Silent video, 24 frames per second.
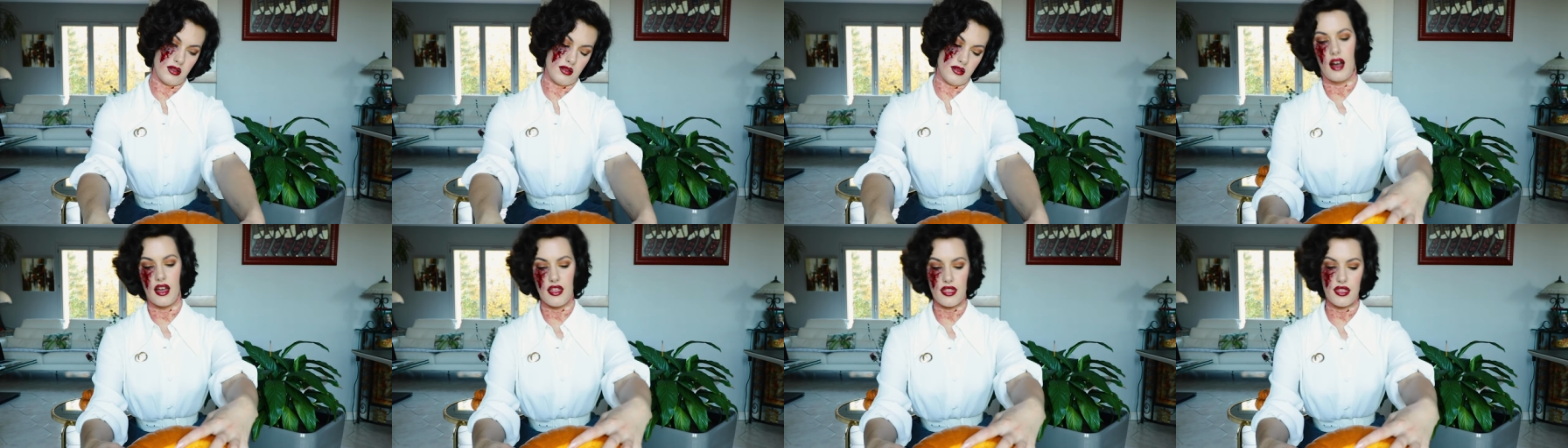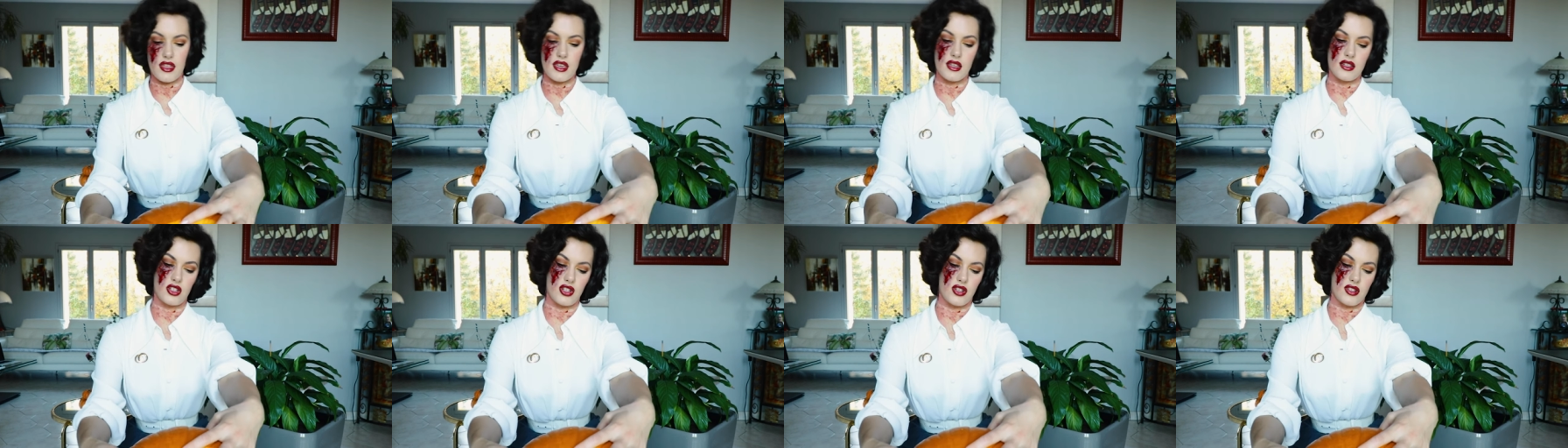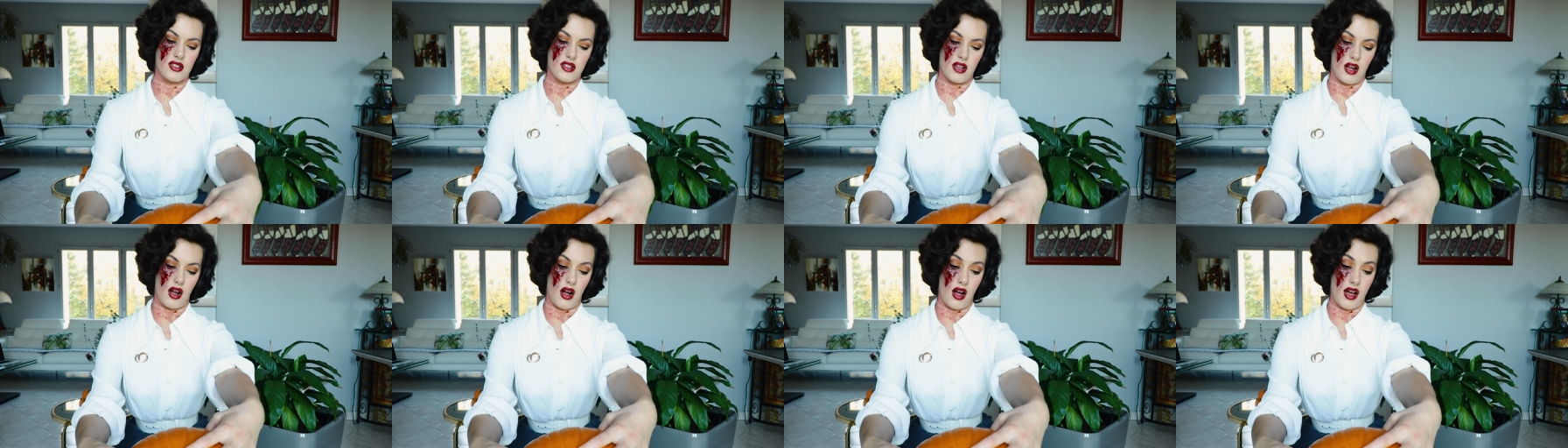I think
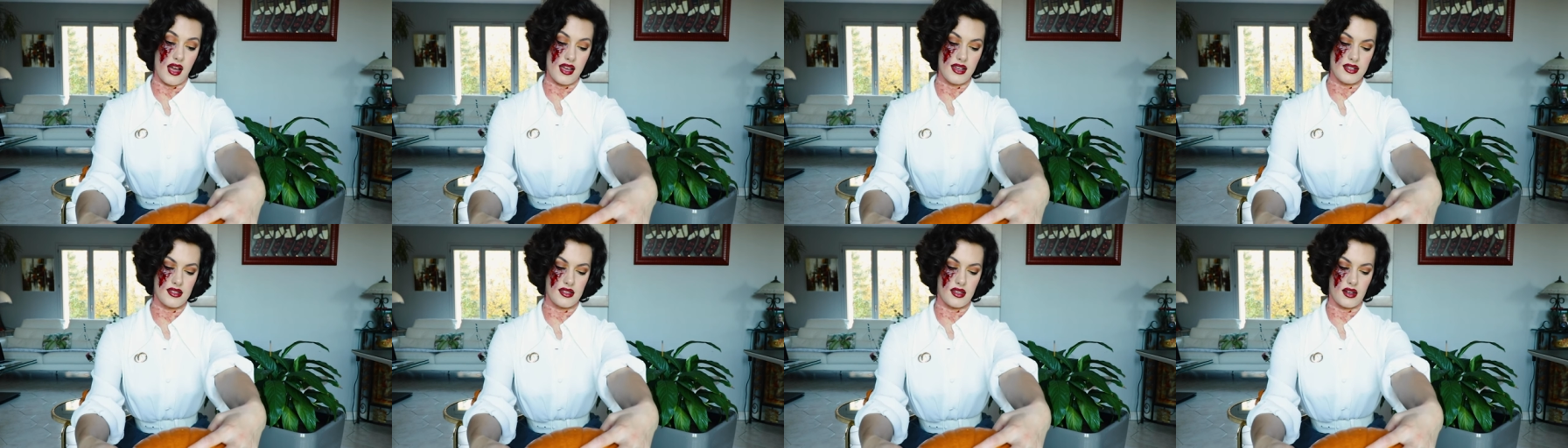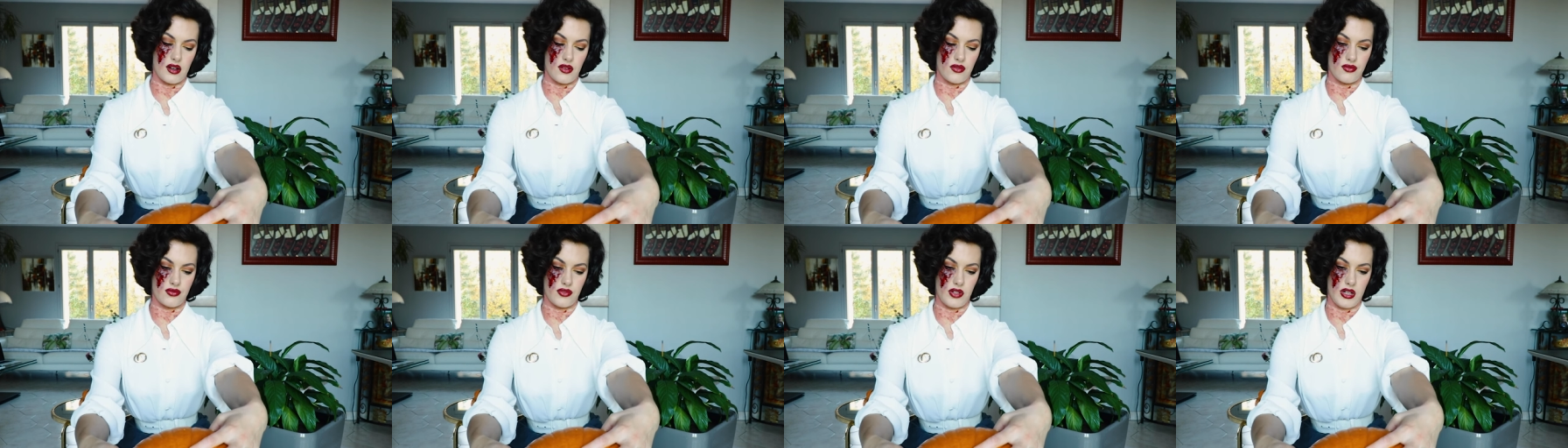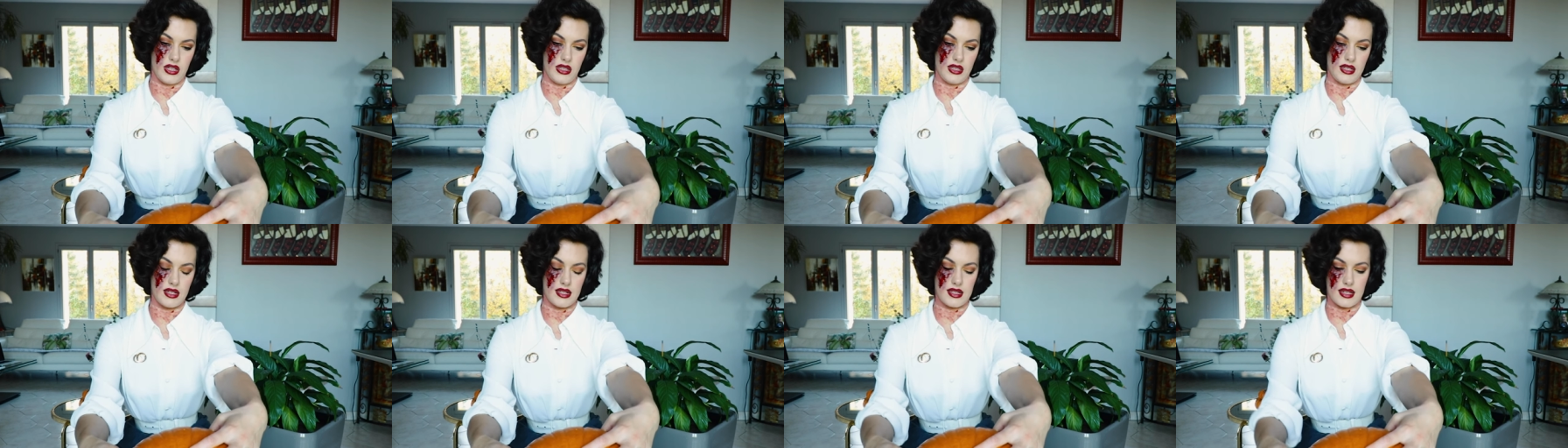just eyes and a
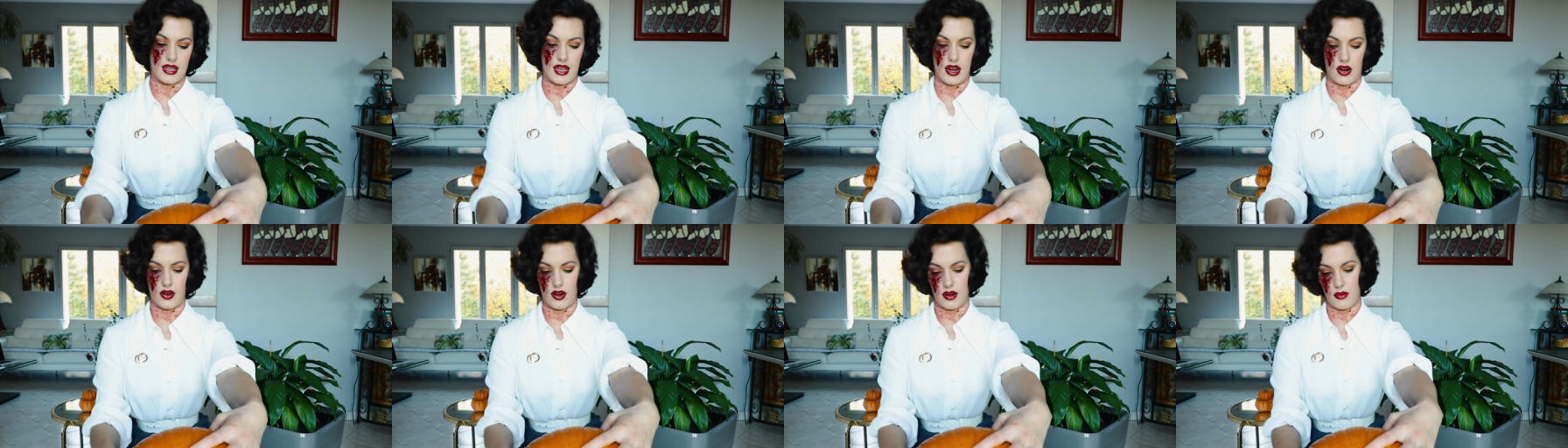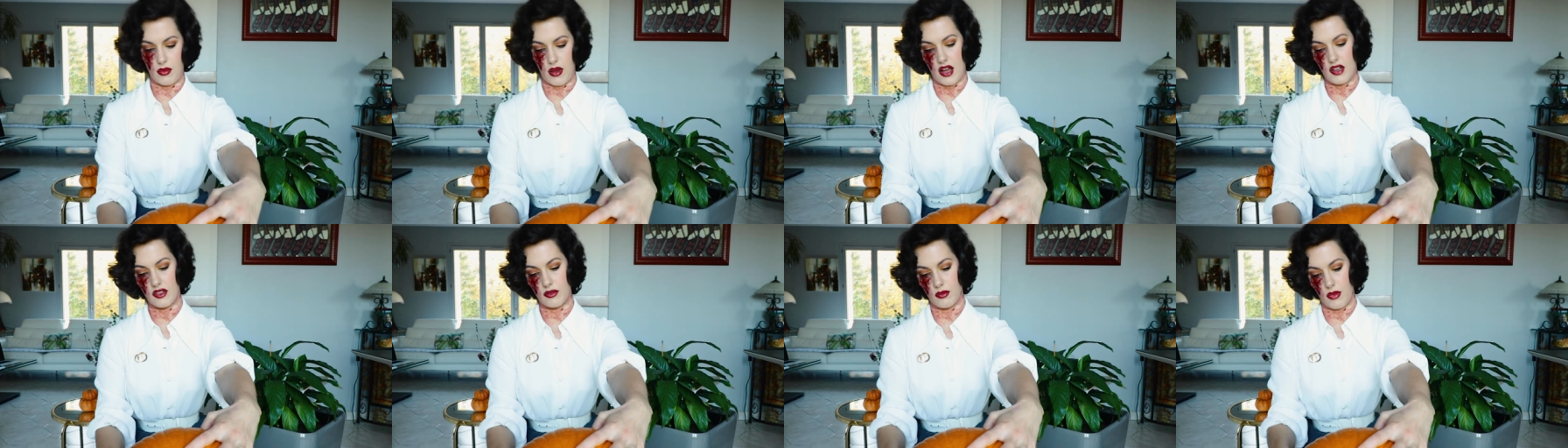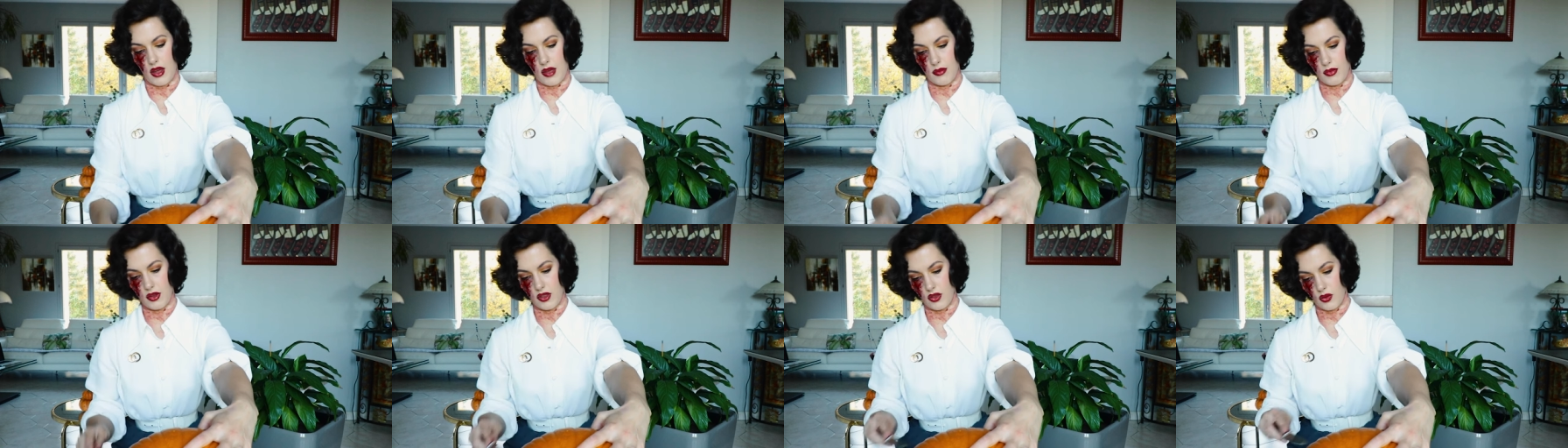really scary mouth
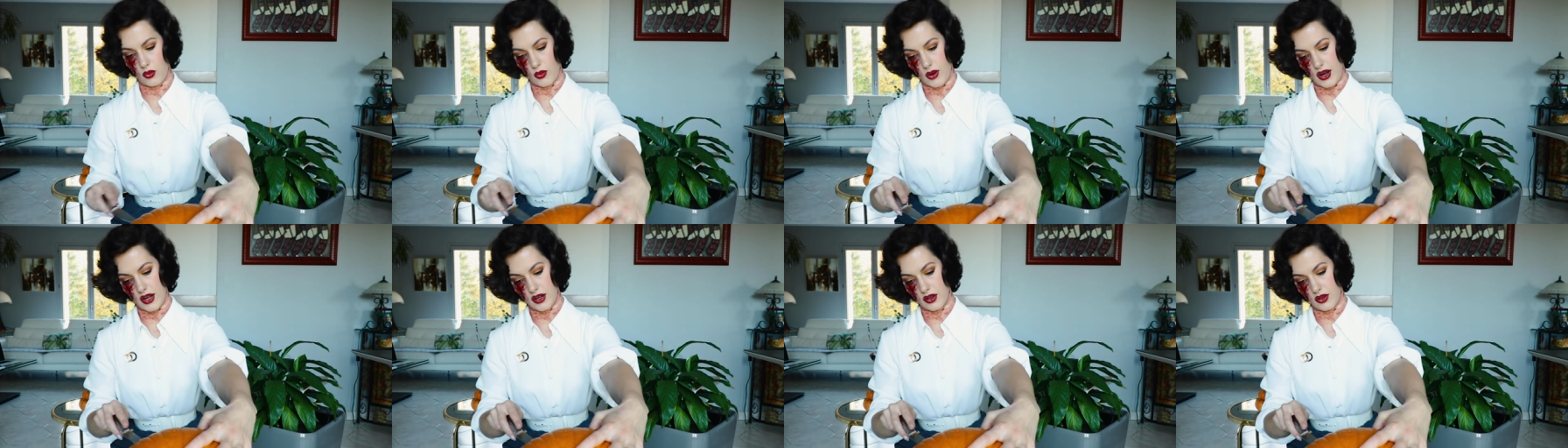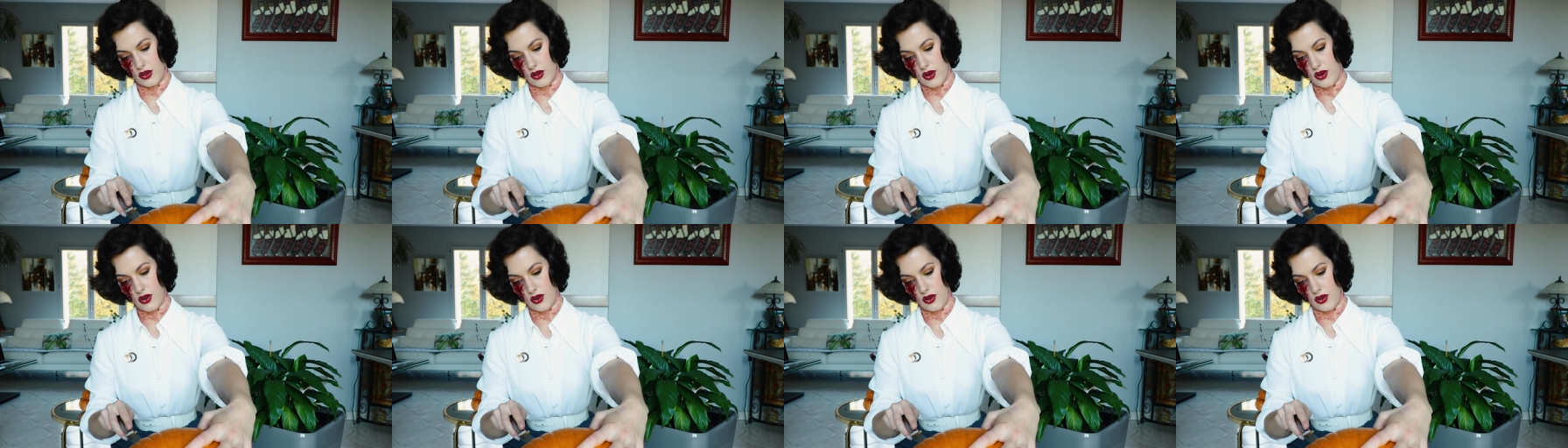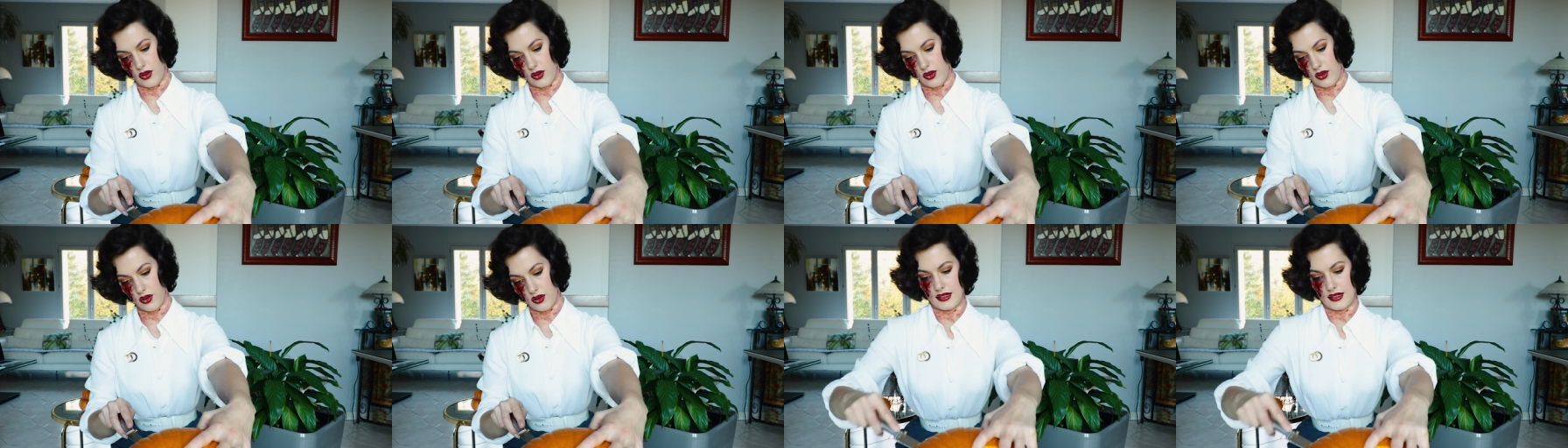might be the way to go.